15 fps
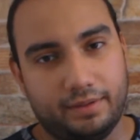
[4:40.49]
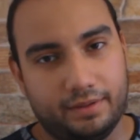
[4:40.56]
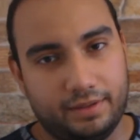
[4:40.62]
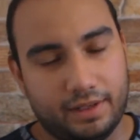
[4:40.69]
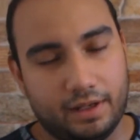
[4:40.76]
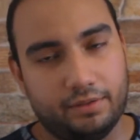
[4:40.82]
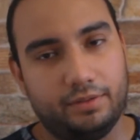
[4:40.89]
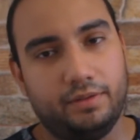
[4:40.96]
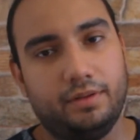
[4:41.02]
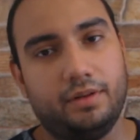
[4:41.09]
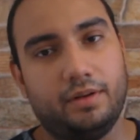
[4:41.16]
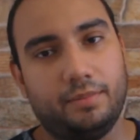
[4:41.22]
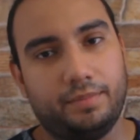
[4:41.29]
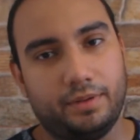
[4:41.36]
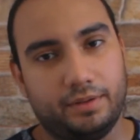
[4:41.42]
Down,
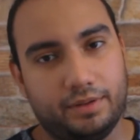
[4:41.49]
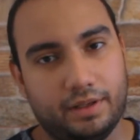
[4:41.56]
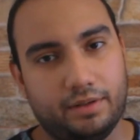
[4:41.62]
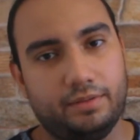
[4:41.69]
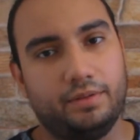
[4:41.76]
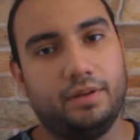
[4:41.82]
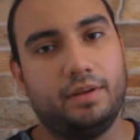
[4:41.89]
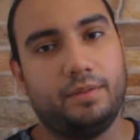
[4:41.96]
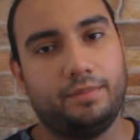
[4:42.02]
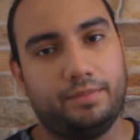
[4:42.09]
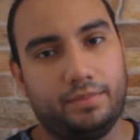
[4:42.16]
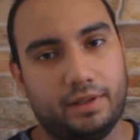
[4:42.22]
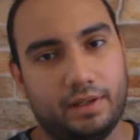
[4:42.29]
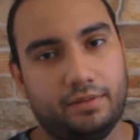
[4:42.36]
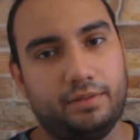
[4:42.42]
up, down,
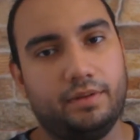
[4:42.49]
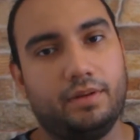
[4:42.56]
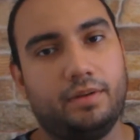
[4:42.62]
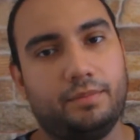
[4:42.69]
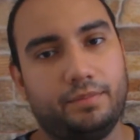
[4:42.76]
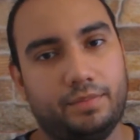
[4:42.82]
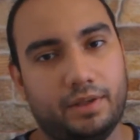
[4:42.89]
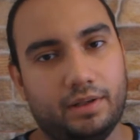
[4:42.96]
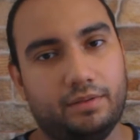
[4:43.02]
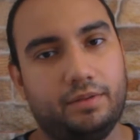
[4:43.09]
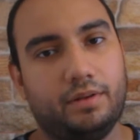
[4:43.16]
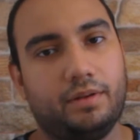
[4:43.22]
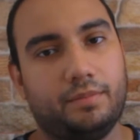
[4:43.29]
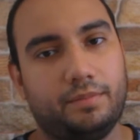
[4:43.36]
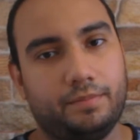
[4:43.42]
up, down, up, down,
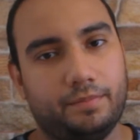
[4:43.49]
up.